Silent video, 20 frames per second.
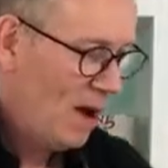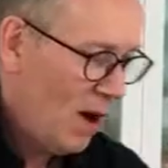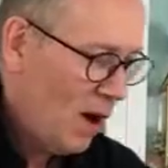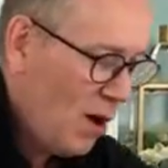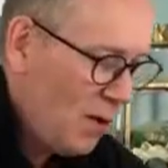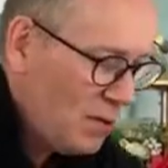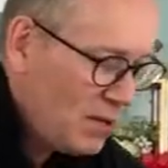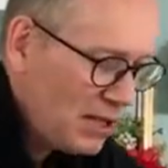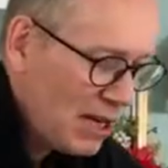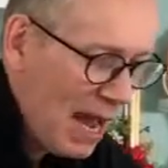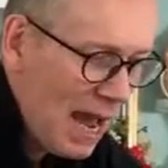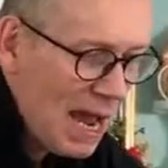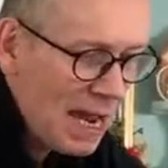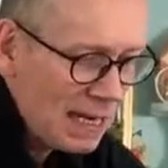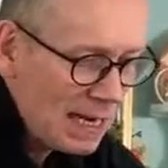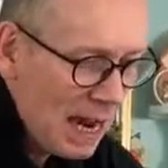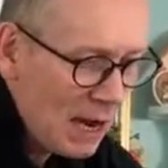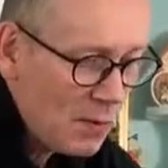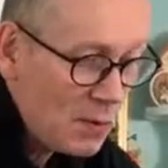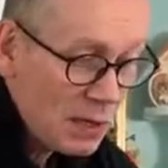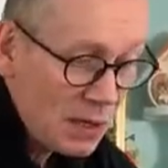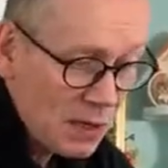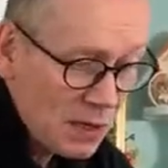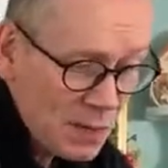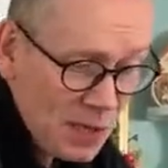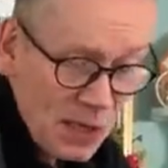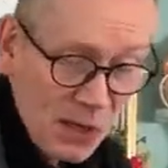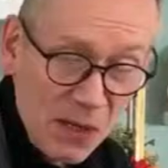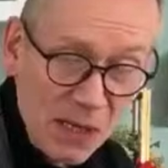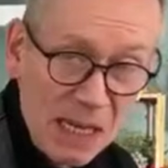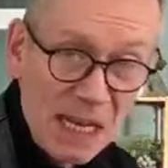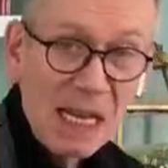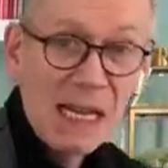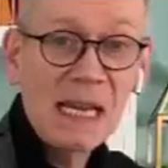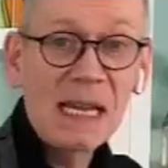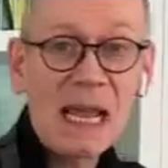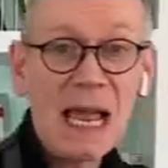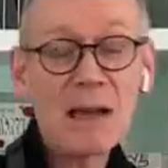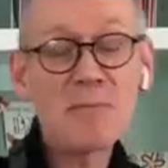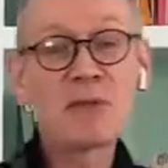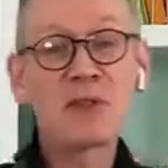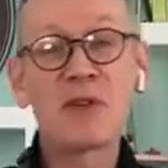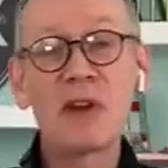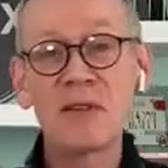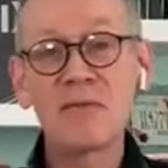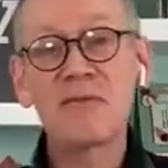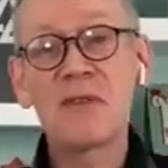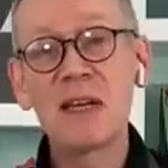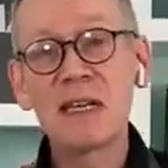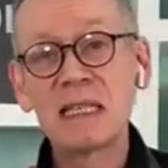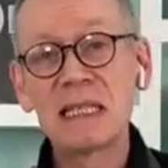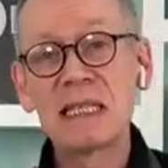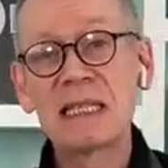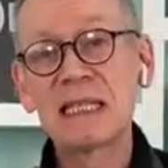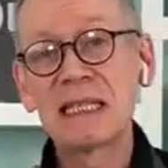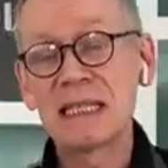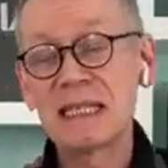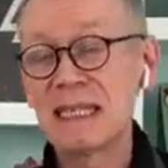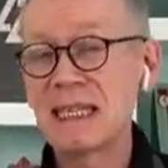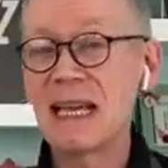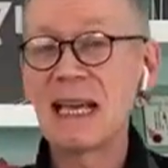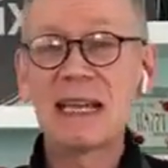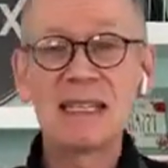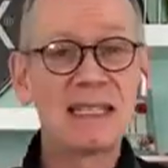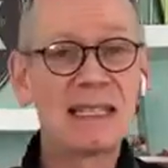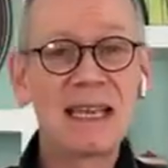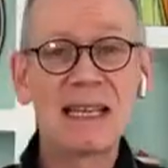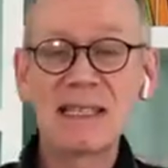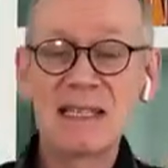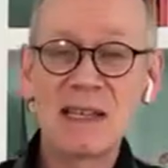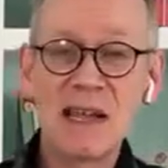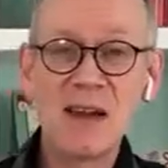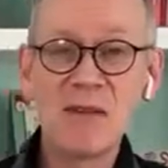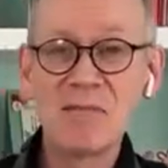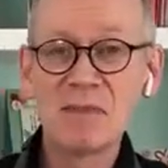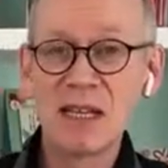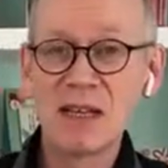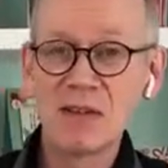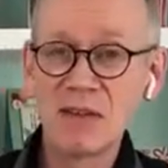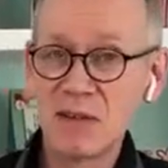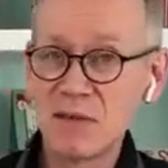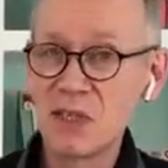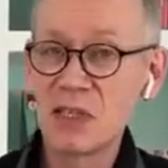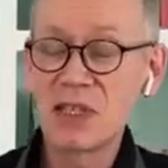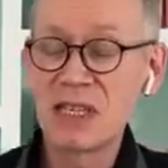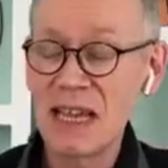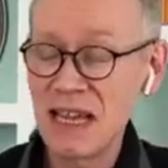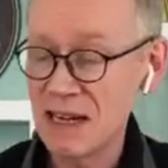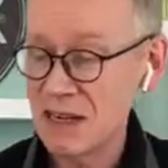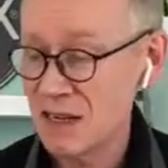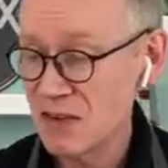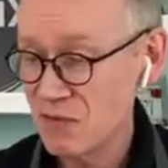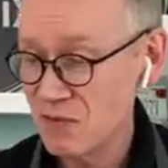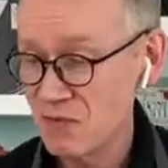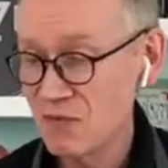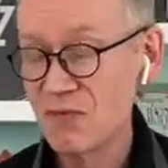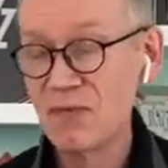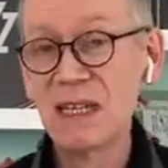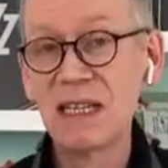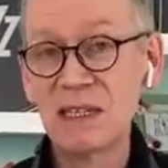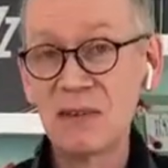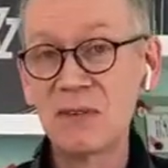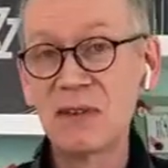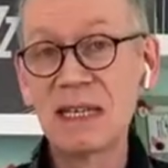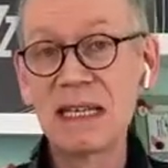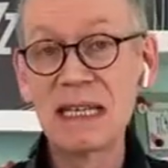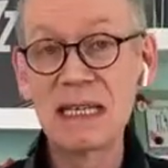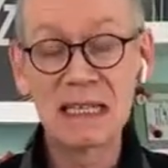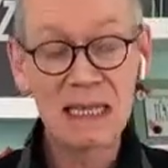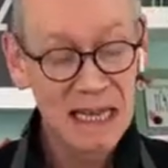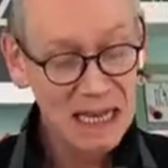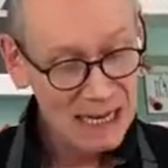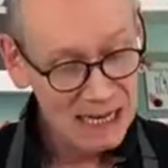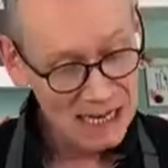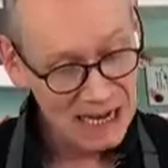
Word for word: Okay, now we're going to be looking at abstract faces. I said it's a humdinger of a set. It really, really is.